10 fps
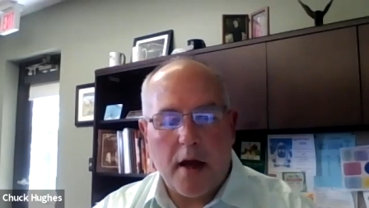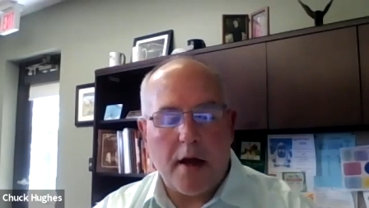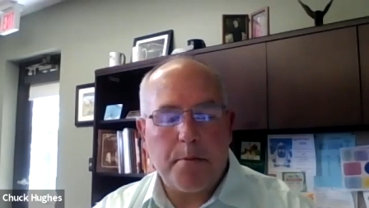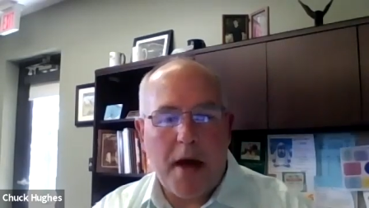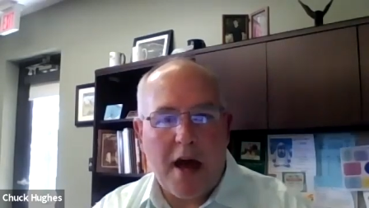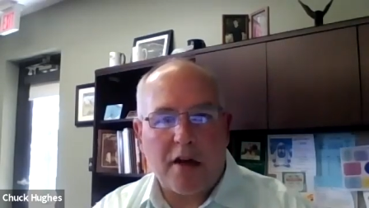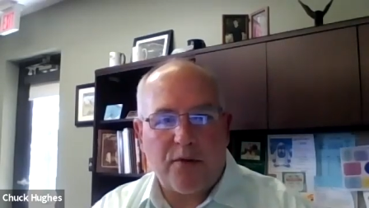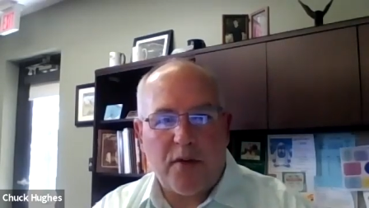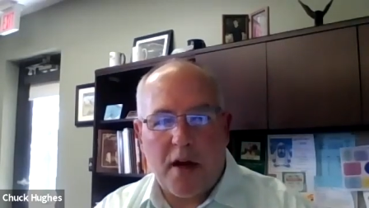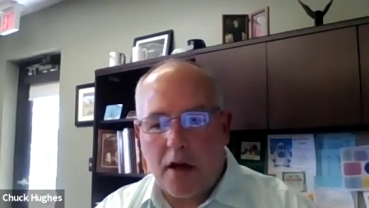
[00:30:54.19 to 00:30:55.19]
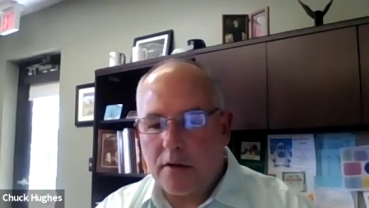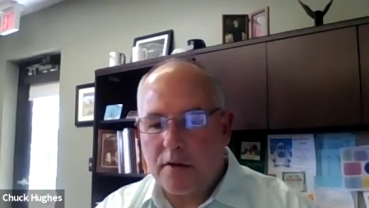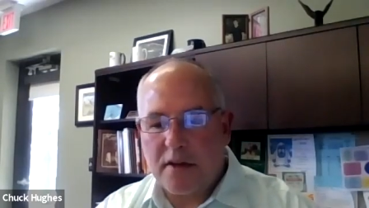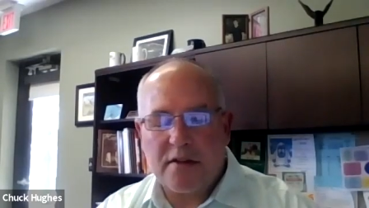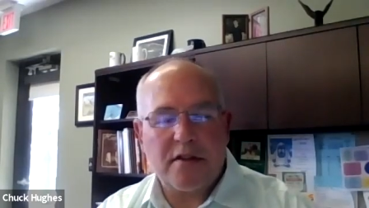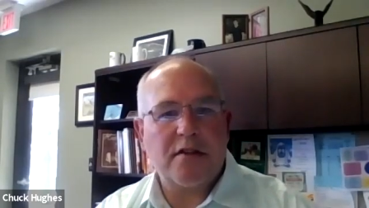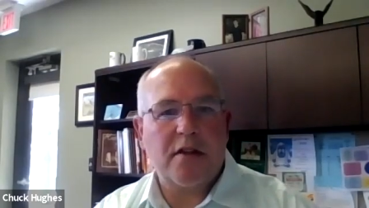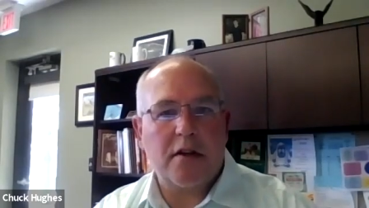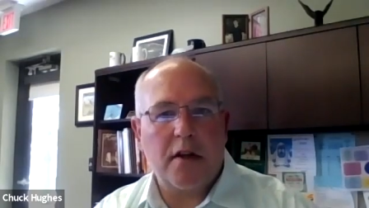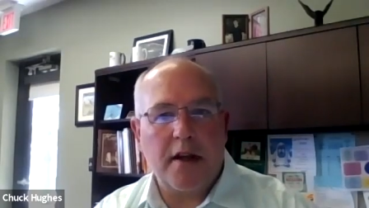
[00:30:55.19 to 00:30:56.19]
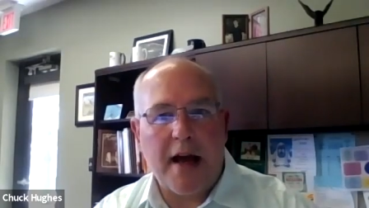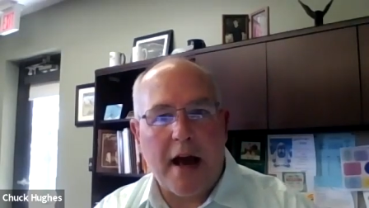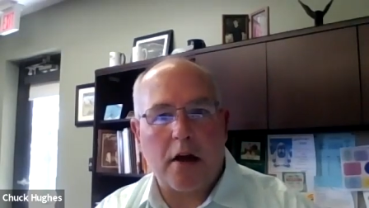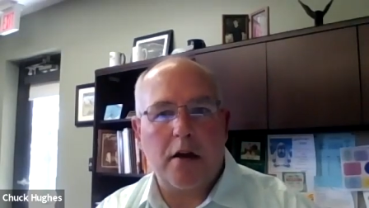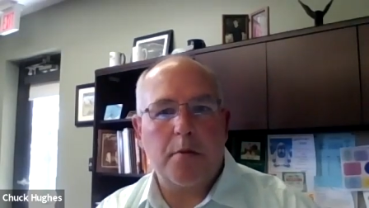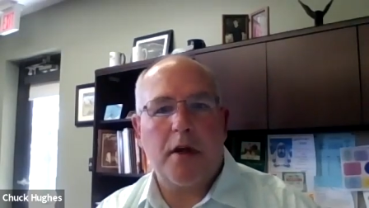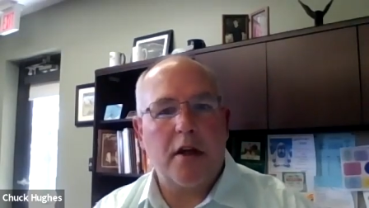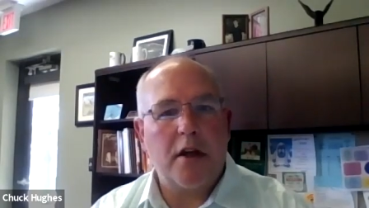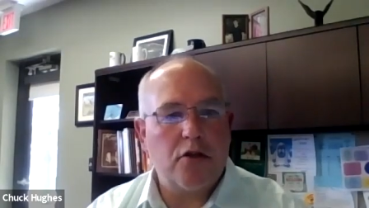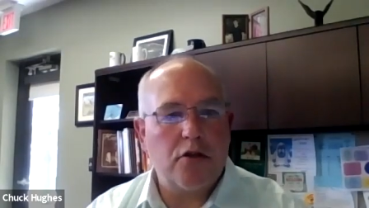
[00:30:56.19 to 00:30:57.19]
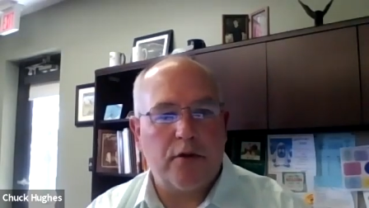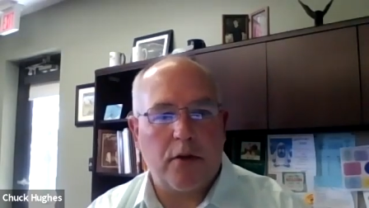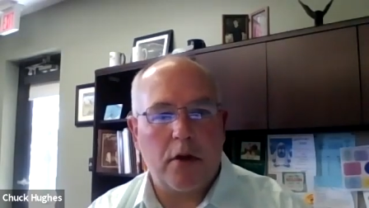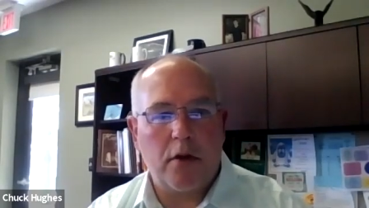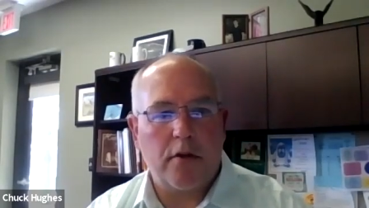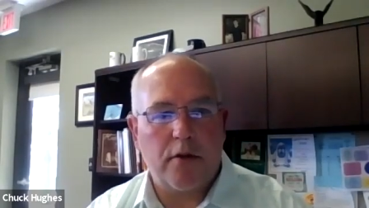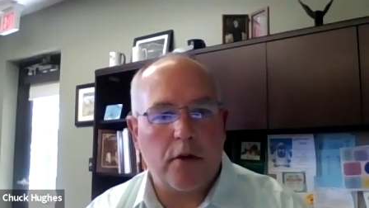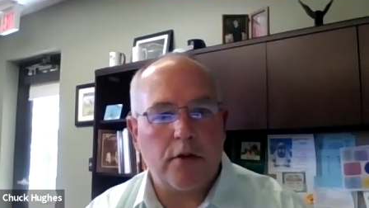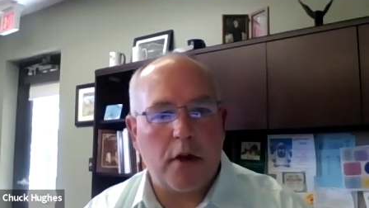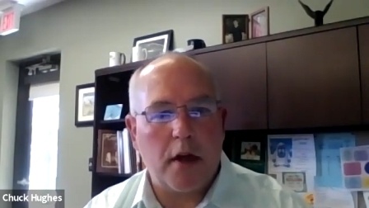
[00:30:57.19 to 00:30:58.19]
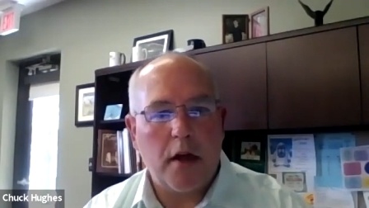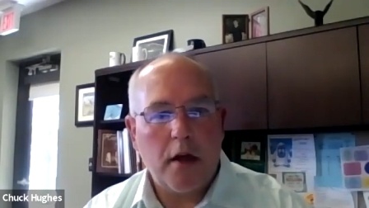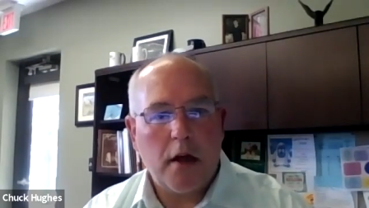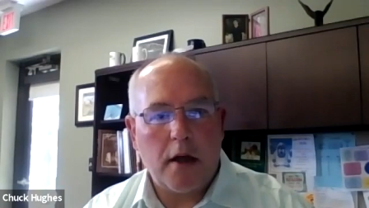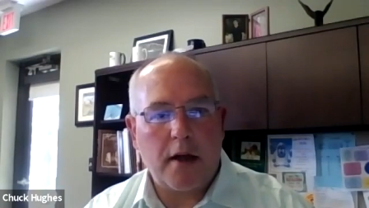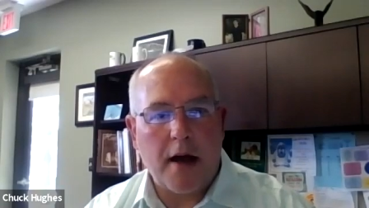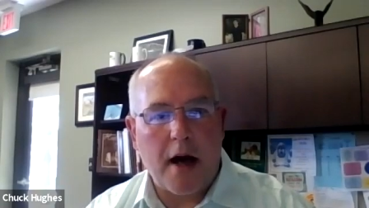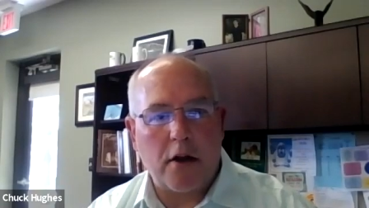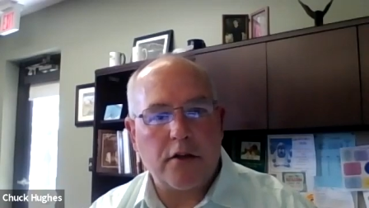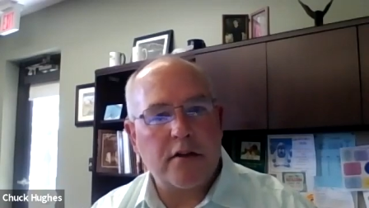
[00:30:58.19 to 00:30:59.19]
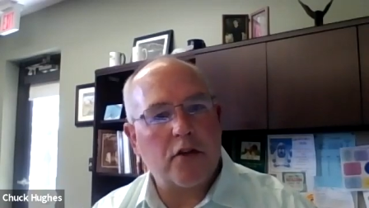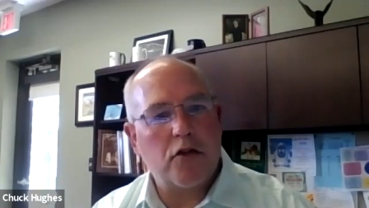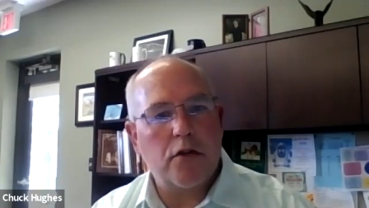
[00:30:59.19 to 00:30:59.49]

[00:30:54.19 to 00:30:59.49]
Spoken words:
and pass-fail is consistently not going to be an issue for the university and the colleges that